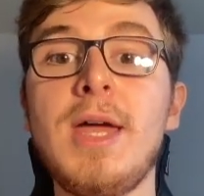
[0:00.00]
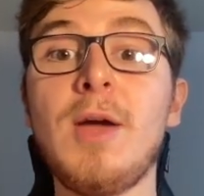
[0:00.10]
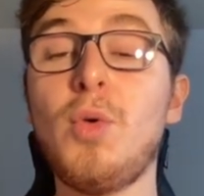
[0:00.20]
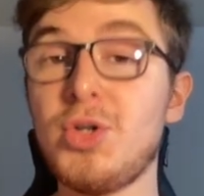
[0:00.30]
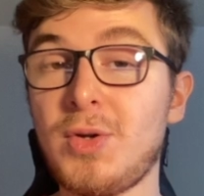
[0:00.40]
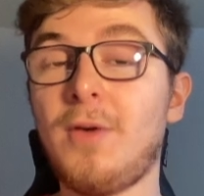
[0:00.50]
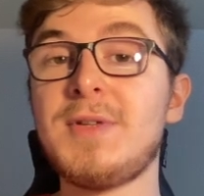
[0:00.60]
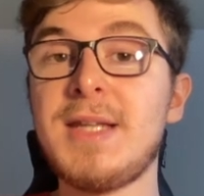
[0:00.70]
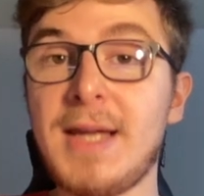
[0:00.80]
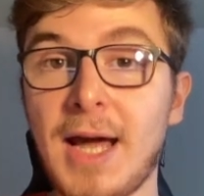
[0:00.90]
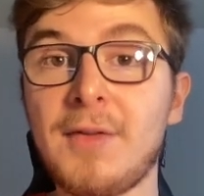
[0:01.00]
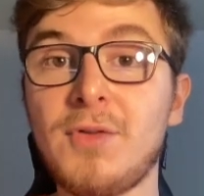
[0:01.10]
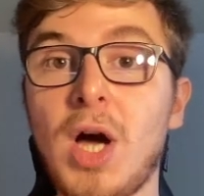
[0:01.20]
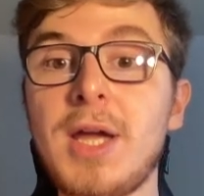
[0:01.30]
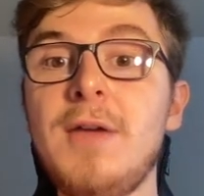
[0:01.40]
It was obviously kind of
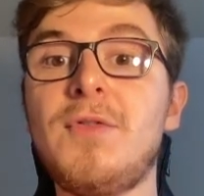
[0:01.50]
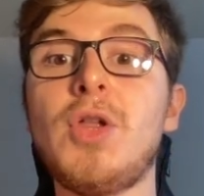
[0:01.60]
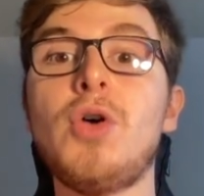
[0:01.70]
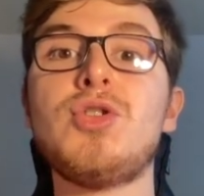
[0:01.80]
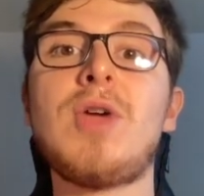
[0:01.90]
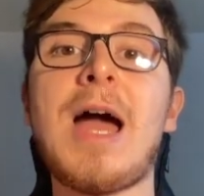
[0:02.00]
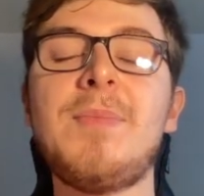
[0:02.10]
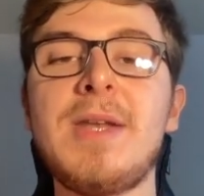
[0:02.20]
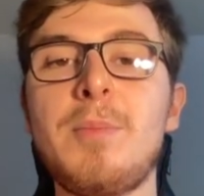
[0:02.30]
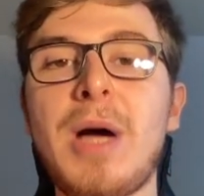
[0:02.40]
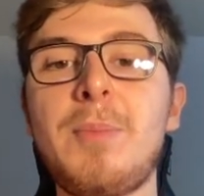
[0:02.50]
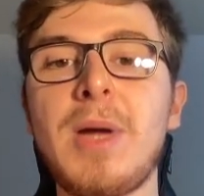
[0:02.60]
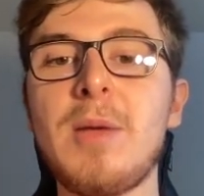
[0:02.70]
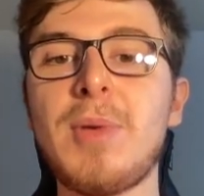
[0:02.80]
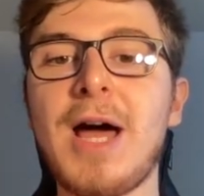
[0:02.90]
lucky for those who captained
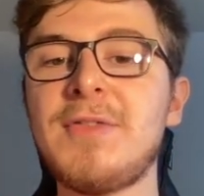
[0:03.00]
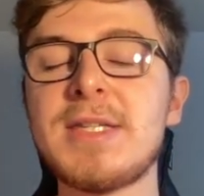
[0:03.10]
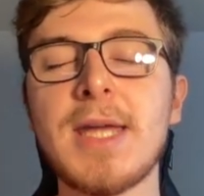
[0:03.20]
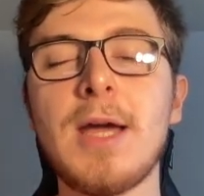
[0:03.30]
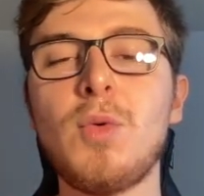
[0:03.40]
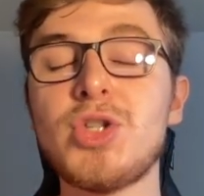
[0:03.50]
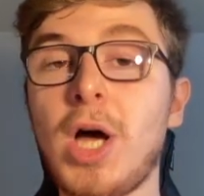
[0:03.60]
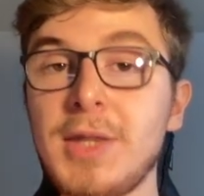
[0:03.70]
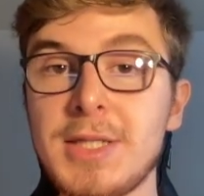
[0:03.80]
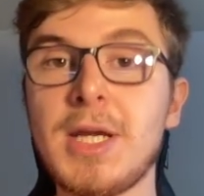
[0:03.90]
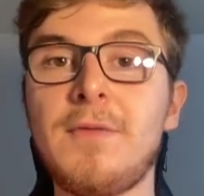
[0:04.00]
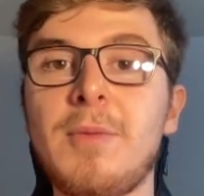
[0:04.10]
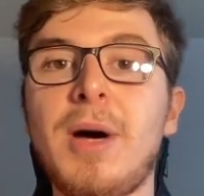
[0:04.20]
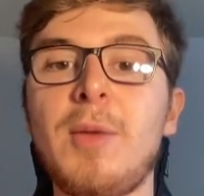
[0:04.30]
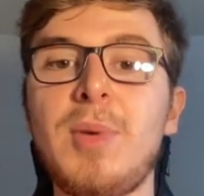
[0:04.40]
Mbappe, but I have to say it was undeserved
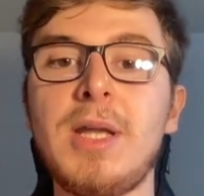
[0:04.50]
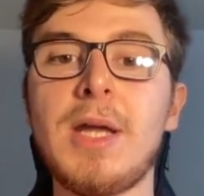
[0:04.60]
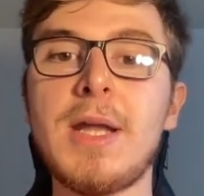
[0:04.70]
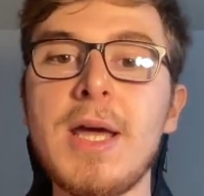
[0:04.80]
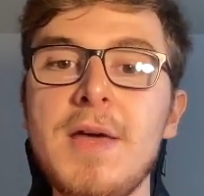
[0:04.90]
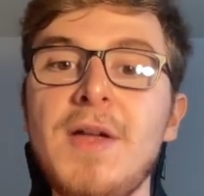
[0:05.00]
in my opinion.